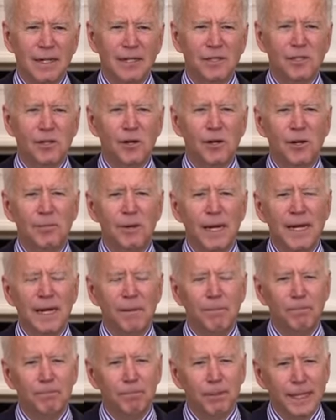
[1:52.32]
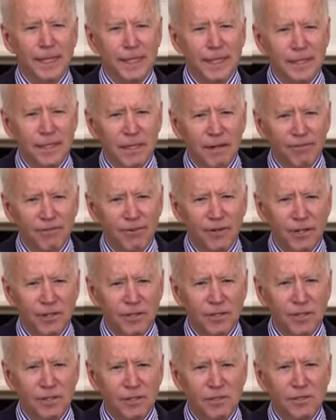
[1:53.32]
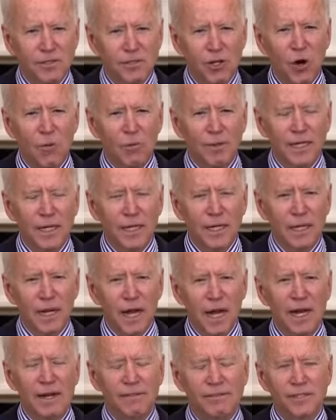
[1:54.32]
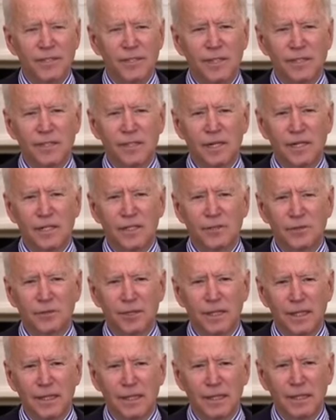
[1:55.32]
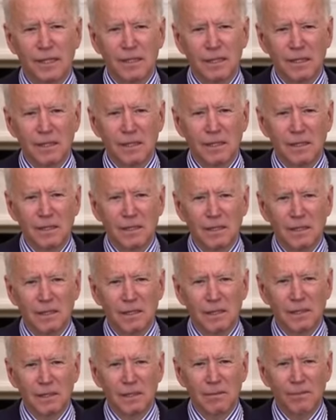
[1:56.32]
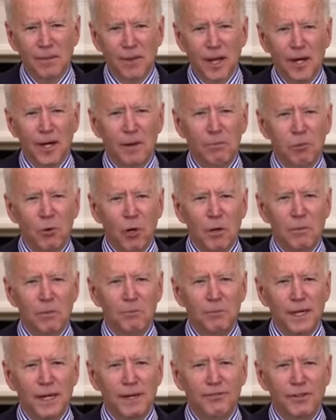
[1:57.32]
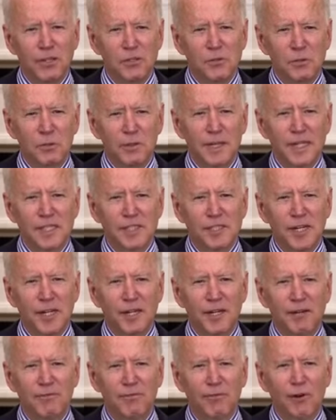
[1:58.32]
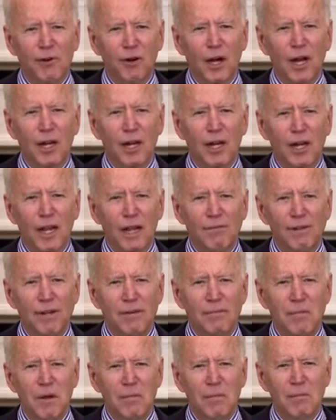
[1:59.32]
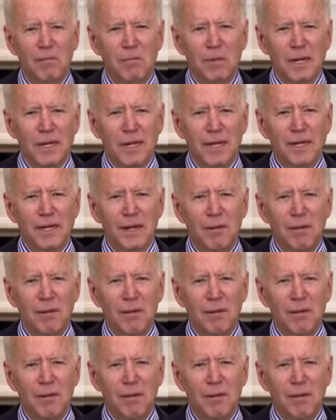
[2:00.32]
It's going to make a big difference in so many lives in this country. Unemployment benefits will be extended for 11 million